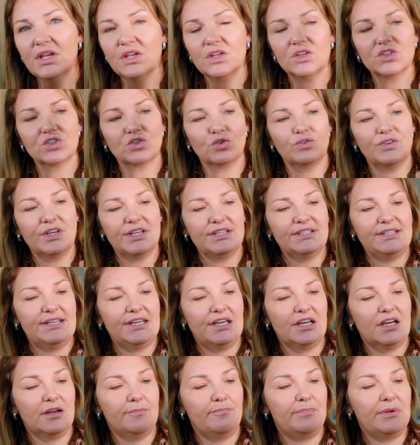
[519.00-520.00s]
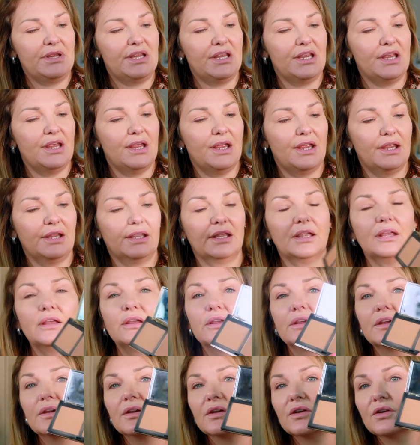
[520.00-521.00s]
So this here being
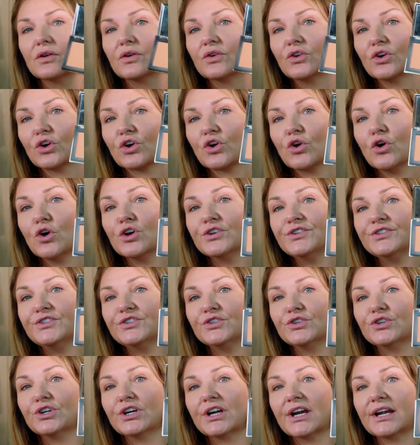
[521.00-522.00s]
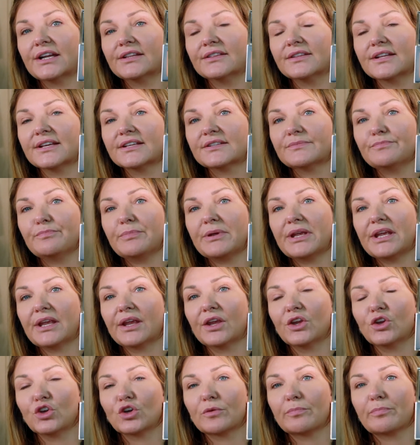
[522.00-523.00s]
your contour and this
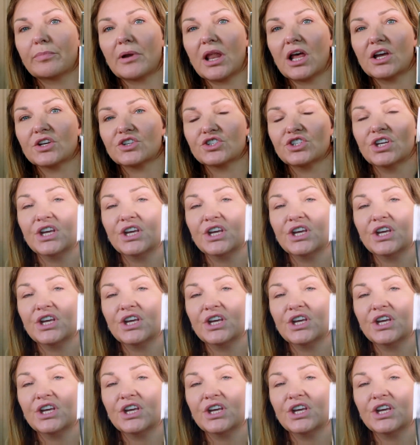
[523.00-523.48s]
being your blush.